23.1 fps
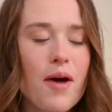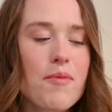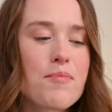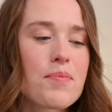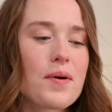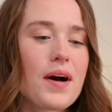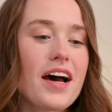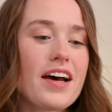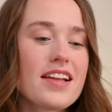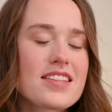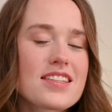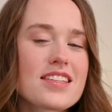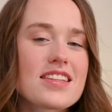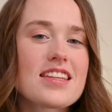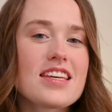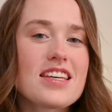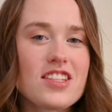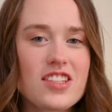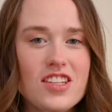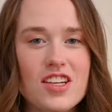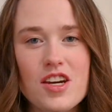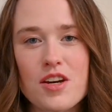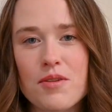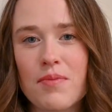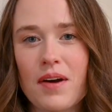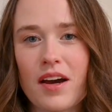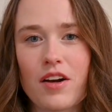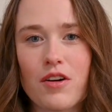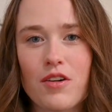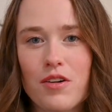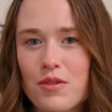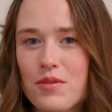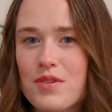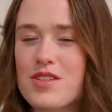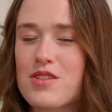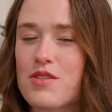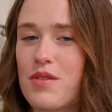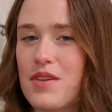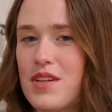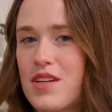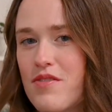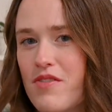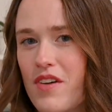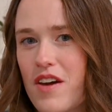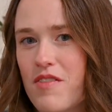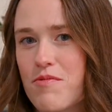but this year my goal was
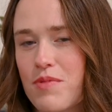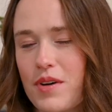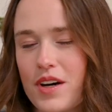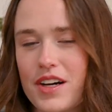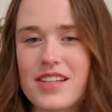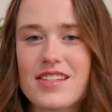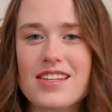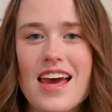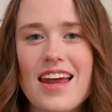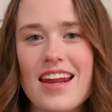25 books